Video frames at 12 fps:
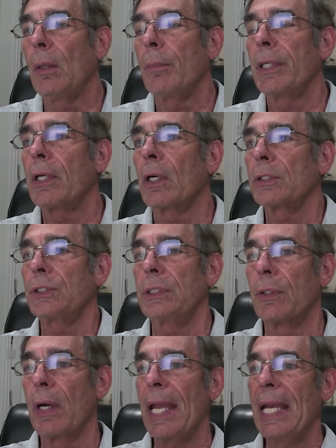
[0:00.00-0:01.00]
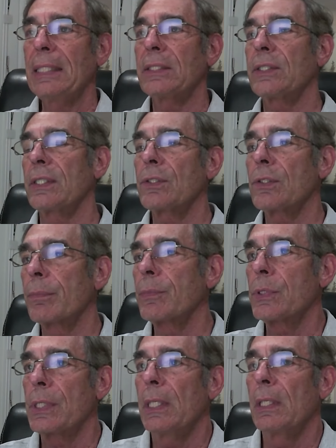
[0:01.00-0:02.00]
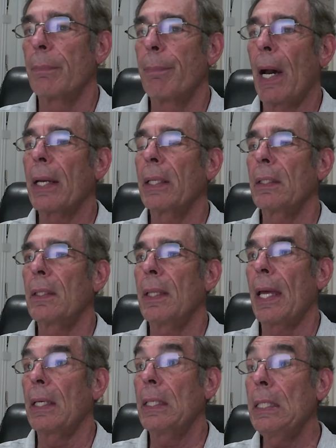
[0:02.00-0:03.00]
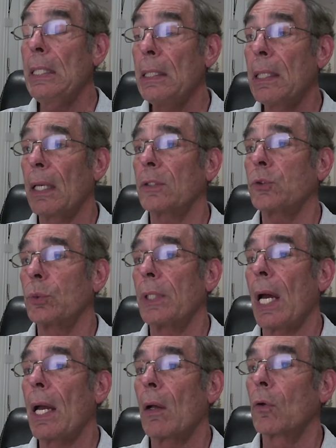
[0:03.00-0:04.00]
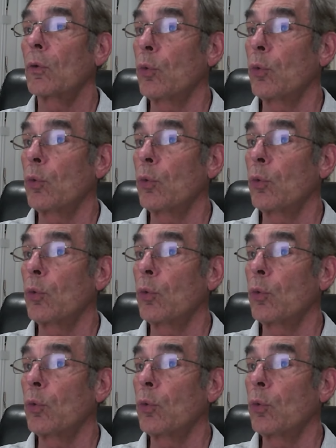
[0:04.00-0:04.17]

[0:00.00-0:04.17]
because there are 8 systems in the body that need estradiol: